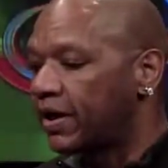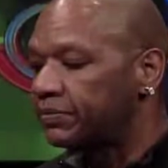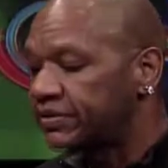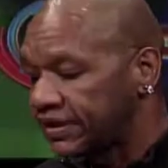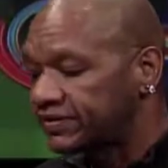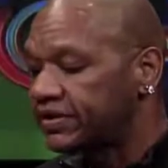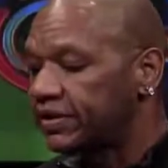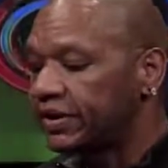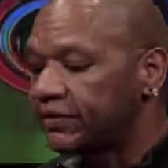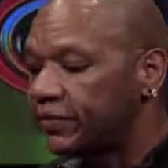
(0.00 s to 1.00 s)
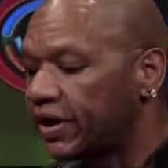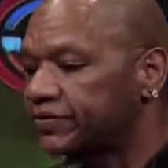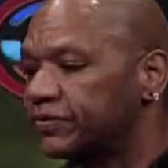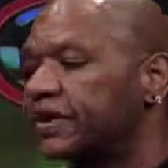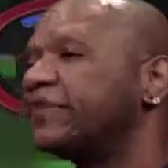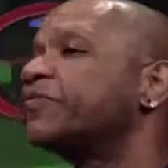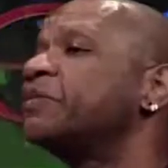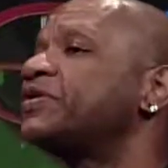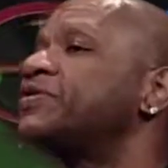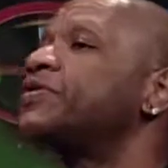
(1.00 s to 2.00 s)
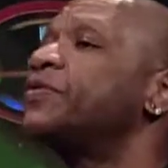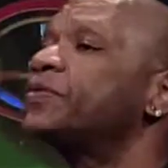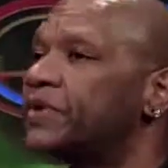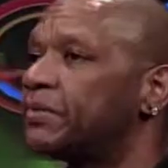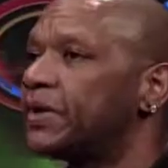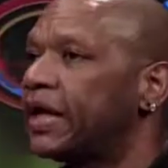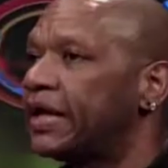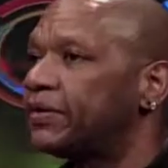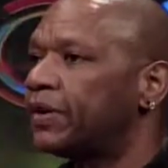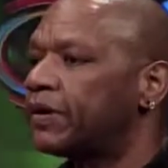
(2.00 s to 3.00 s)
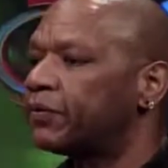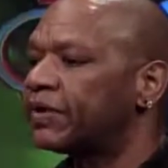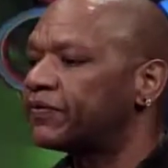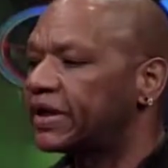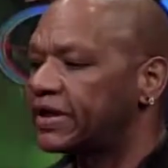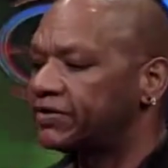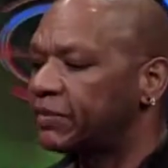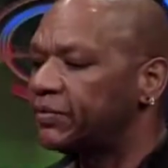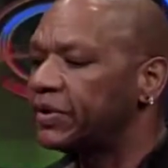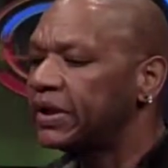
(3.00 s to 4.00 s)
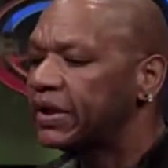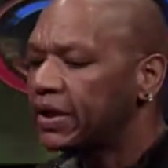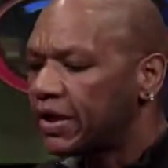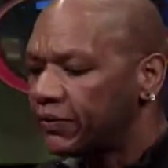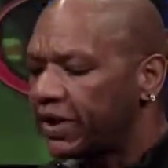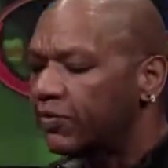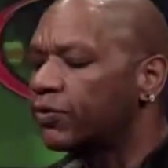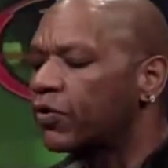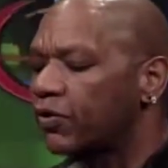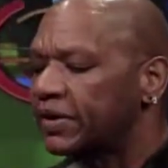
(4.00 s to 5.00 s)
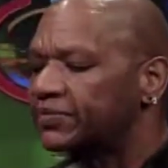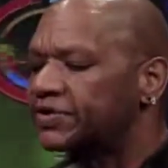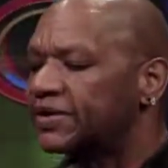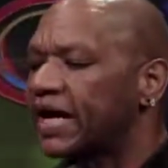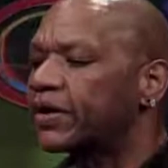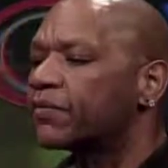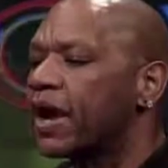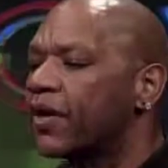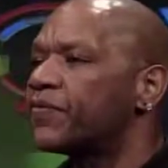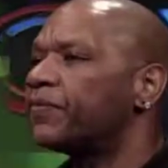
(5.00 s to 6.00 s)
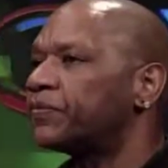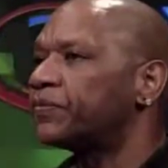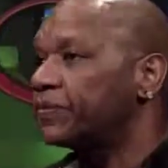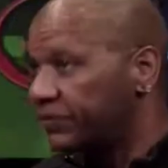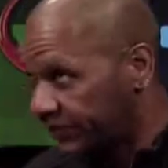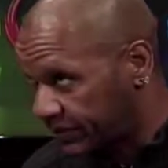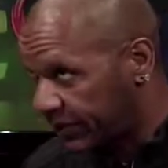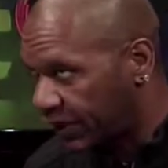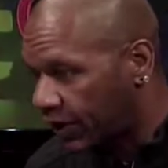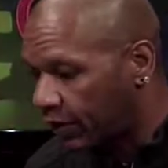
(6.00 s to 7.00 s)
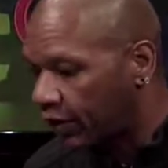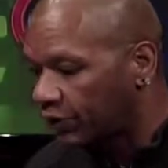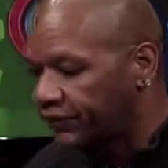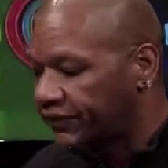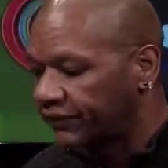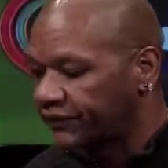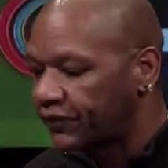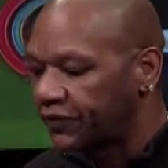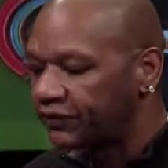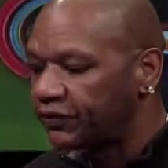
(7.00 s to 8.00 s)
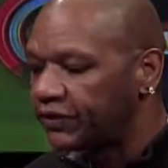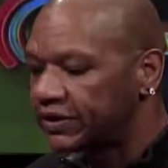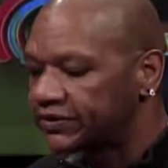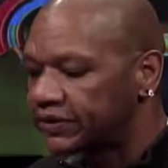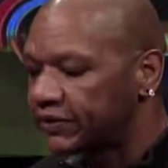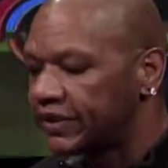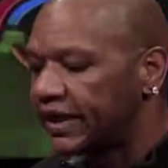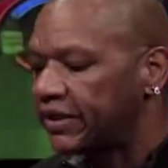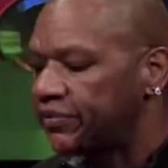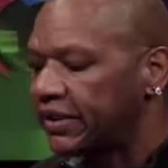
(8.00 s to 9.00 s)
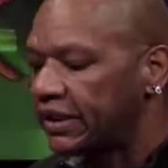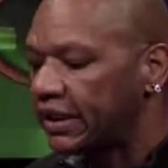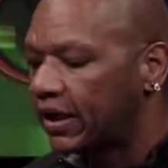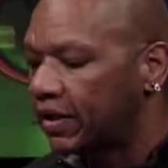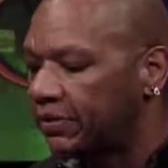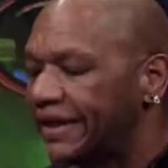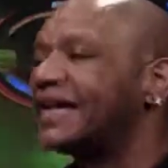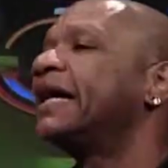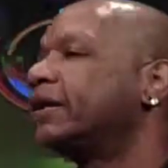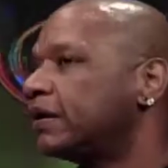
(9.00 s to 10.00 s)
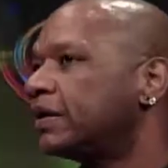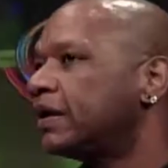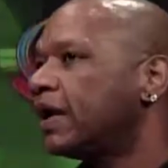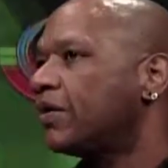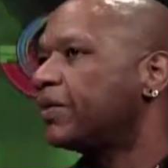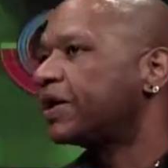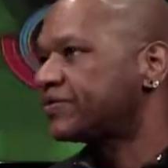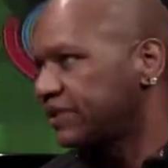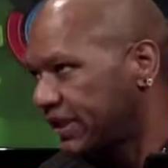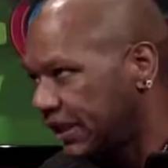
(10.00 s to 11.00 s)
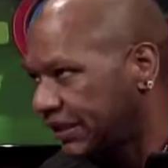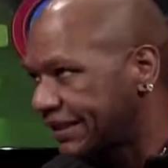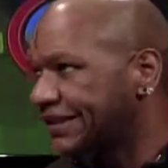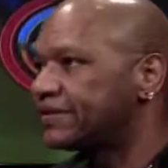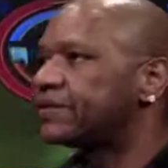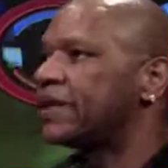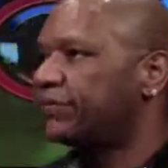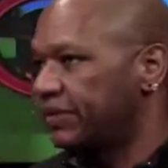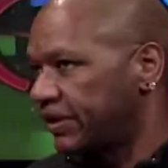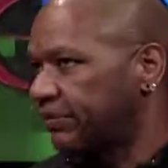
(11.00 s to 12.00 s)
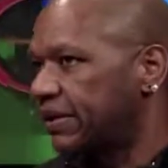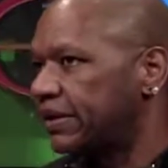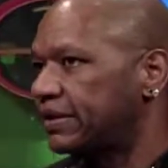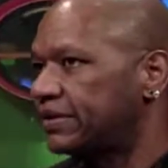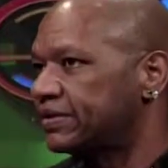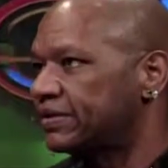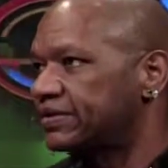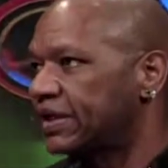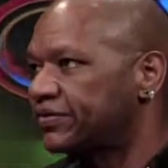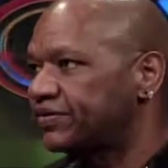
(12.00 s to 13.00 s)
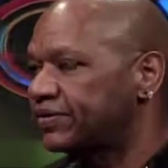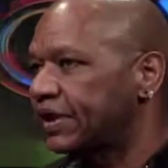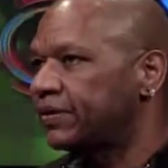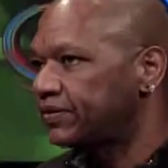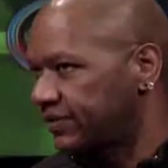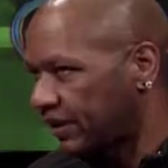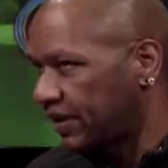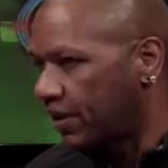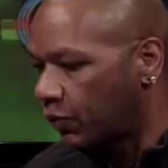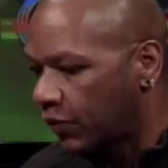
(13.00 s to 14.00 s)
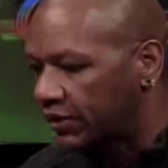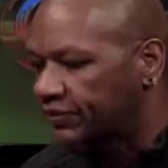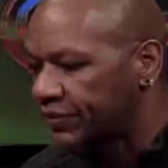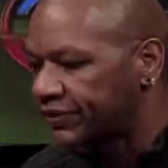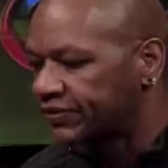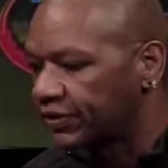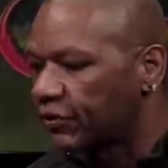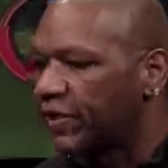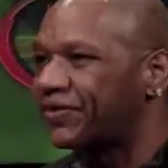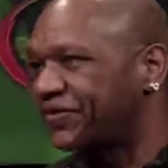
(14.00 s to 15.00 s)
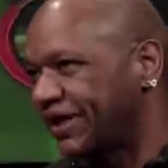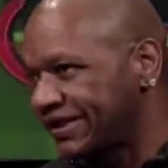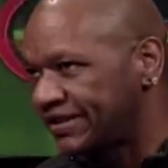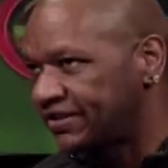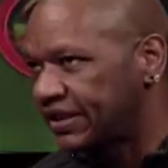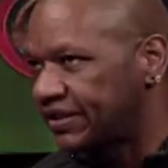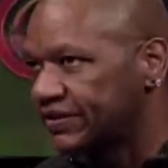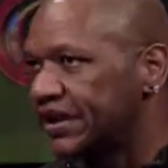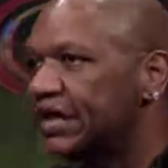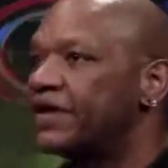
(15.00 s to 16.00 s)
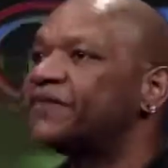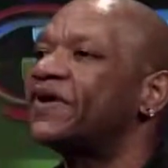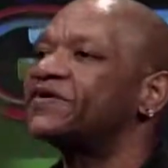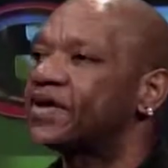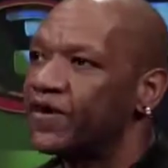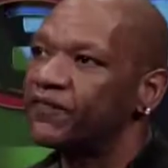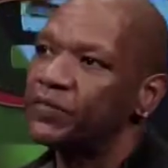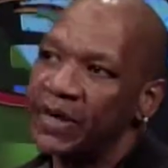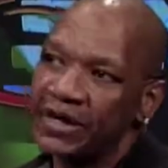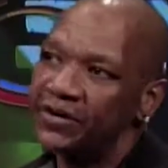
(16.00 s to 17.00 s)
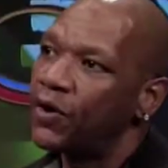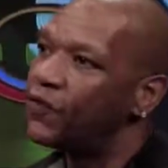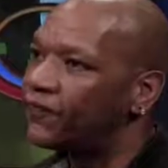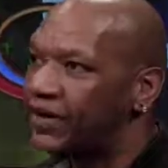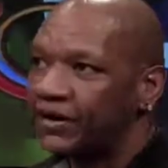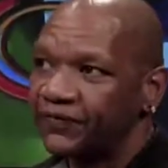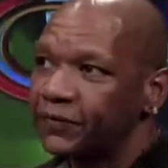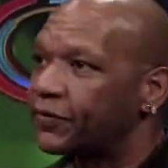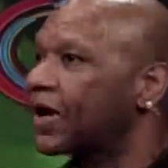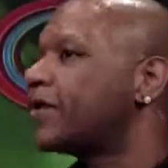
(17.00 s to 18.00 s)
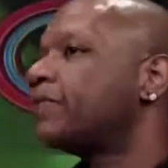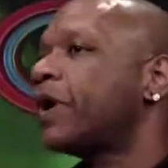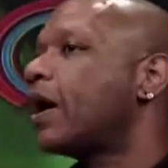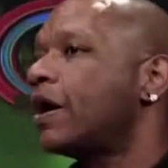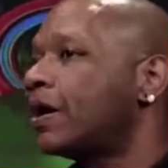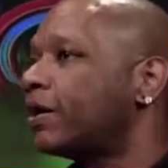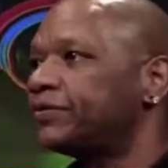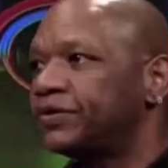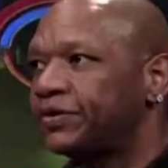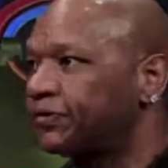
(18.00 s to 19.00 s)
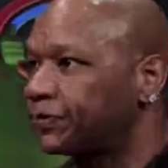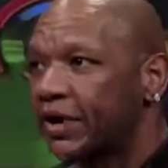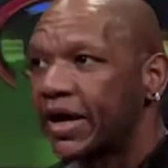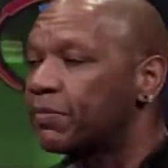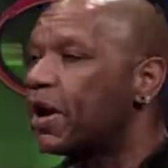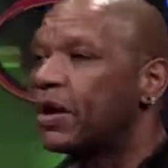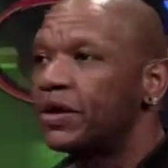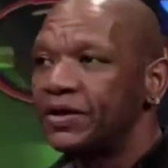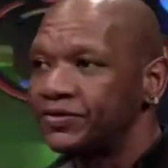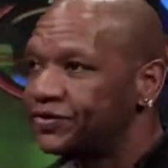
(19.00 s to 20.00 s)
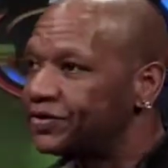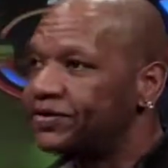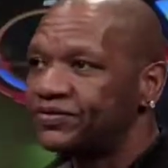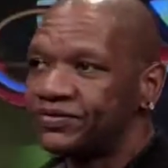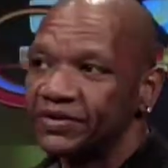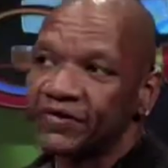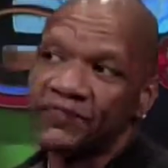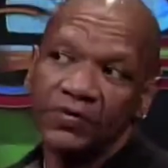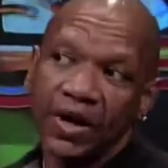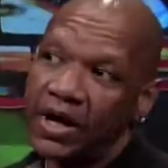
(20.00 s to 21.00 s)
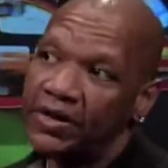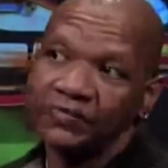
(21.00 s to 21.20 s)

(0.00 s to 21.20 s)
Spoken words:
tested, and we also get information to them, and whatever the case may be, we have programs designed around the older folk, if you would, so they can be enlightened. Because again, it is an epidemic. It's not just, like you said, a one person or one thing disease. It affects everybody, the whole family, from grandpa, to grandma, to your nieces, nephew, aunts,